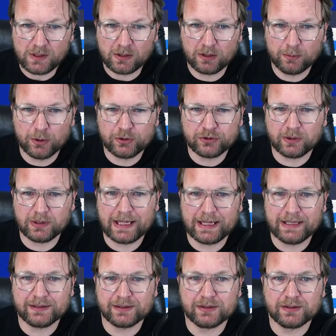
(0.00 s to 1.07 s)
commercial
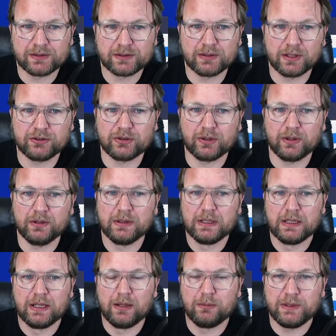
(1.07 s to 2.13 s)
license, not sure.
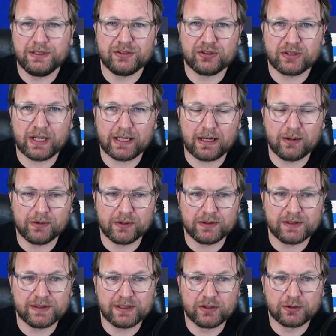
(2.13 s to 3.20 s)
Please check out the
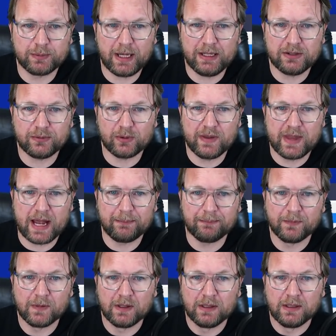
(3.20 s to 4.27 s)
sales page for that.
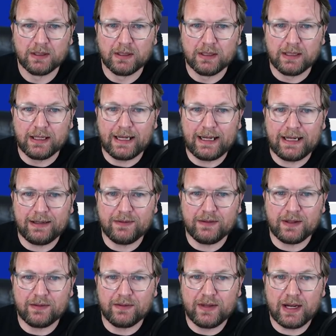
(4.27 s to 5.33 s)

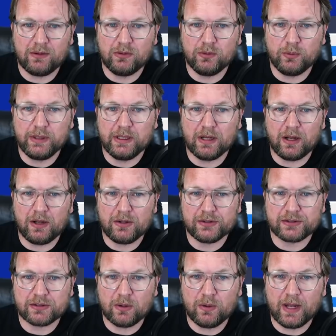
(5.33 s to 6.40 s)
And then we
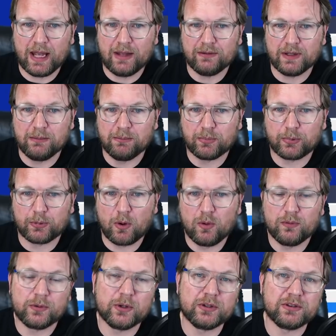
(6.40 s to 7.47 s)
also have a pro
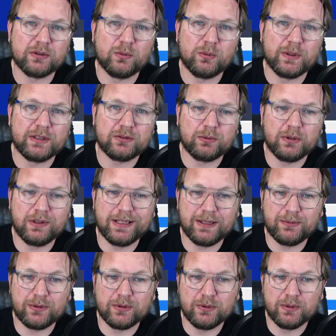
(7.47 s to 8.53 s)
version, which will
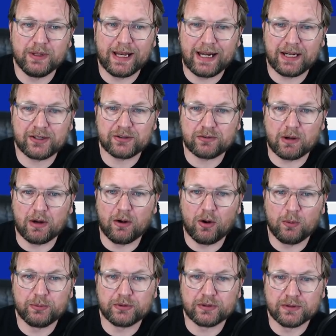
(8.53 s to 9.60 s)
give you extra
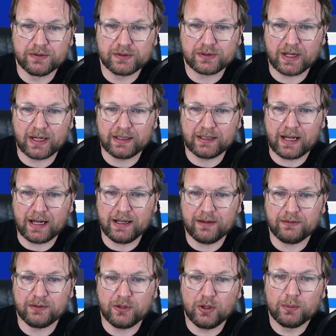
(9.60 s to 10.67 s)
options. And I
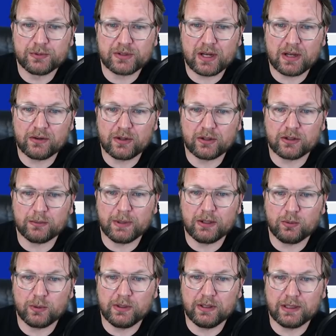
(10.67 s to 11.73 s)
have an upsell document. When you